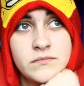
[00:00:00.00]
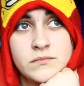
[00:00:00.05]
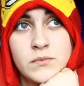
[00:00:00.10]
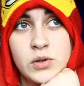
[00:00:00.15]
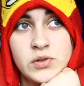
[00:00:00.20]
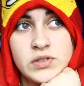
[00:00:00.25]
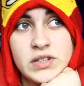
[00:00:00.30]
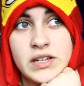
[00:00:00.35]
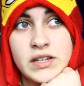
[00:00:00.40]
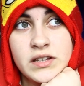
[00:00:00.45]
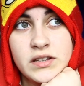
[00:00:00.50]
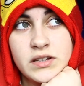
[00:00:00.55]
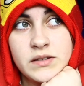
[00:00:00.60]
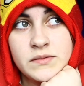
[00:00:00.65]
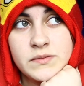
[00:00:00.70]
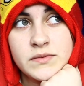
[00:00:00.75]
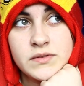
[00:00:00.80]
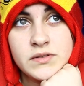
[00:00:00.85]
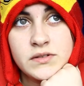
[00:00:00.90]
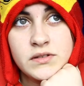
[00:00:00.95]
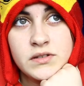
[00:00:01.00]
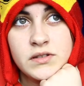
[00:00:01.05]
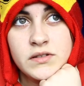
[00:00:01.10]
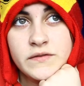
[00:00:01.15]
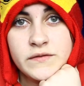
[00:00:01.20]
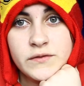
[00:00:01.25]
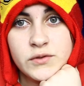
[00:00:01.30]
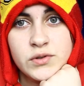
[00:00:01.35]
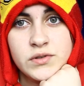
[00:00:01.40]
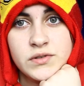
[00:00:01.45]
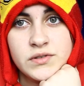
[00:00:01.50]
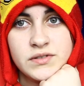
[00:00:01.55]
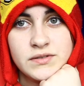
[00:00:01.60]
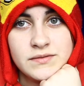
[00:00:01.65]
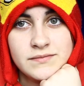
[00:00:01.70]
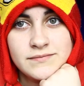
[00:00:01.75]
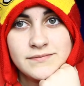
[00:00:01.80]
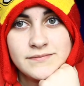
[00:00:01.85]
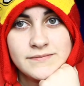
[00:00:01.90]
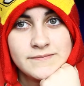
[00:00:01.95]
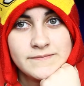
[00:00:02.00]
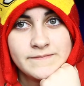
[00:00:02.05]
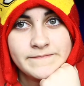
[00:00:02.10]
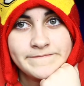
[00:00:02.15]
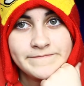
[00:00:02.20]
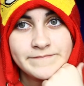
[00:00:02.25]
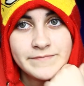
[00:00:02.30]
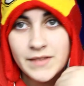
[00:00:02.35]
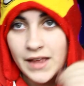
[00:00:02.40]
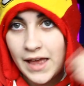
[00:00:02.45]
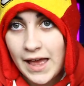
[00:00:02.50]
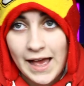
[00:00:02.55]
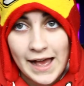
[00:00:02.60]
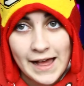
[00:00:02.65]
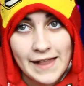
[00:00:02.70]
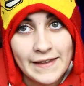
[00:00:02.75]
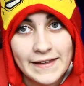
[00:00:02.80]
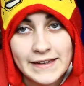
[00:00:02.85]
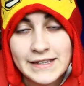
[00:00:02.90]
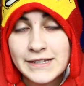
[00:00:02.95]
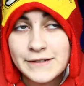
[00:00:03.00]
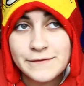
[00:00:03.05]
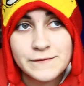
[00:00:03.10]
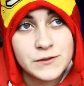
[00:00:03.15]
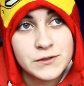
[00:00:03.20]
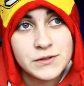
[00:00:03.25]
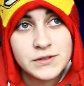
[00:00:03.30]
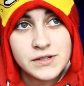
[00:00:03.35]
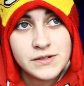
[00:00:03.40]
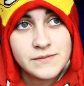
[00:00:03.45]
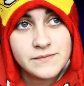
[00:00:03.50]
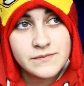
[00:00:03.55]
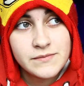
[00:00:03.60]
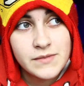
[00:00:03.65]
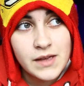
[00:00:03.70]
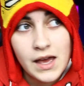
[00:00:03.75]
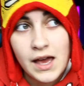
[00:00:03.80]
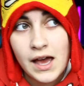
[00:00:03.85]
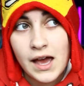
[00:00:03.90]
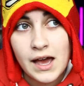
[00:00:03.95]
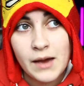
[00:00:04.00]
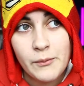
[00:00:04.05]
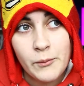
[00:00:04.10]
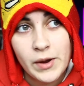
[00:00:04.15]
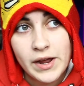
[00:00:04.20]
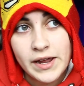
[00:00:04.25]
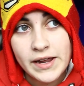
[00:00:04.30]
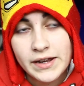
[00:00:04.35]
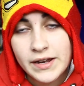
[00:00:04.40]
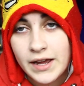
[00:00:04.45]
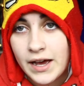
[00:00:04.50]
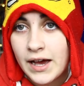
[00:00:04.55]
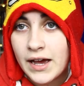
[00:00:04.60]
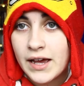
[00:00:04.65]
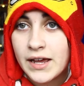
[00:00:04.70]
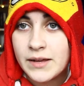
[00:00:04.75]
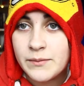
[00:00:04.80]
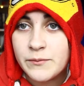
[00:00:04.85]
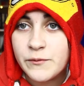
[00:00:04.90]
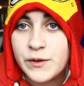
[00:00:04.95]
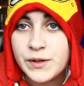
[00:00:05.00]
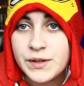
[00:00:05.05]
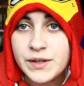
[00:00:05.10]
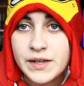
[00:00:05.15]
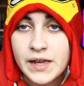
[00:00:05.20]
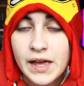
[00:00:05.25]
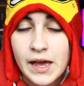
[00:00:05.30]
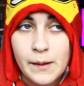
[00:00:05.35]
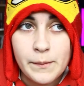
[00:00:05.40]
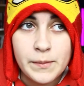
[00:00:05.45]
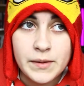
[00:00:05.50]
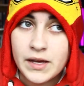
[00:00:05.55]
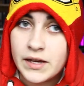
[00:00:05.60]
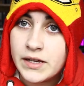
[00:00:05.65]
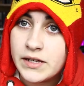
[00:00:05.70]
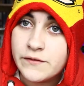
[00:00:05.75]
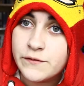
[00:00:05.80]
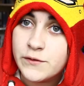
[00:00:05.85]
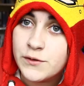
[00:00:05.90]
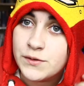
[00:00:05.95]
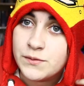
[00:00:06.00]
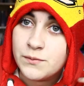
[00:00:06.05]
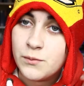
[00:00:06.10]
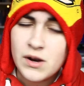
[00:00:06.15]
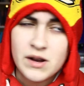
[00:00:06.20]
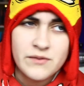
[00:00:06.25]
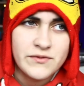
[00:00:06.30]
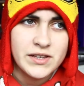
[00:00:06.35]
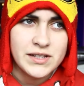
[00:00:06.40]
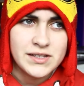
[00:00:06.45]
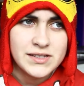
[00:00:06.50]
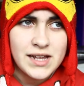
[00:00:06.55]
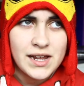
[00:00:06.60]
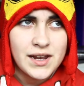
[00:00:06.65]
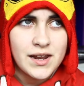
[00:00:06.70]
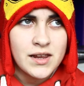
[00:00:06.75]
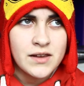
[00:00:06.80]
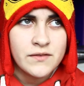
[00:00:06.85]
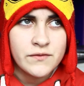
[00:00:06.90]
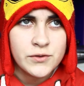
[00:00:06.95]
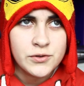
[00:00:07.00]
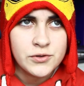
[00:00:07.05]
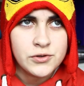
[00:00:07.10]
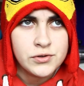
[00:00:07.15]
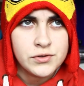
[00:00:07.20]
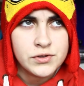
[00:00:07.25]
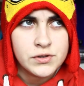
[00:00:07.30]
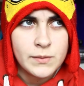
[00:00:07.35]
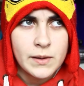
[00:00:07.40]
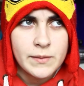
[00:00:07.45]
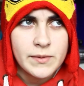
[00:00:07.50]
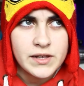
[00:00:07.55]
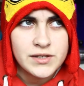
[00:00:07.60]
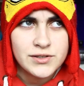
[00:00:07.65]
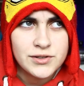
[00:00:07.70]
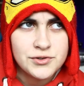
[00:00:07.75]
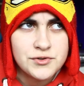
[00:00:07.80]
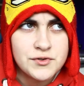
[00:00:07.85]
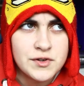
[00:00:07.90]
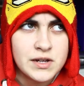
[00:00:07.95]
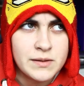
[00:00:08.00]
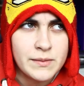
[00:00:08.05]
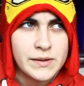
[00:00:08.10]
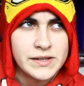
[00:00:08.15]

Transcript: Most likely food. I like food. And when I'm feeling happy, I eat food. When I'm feeling sad, I eat food too, so maybe that's not treating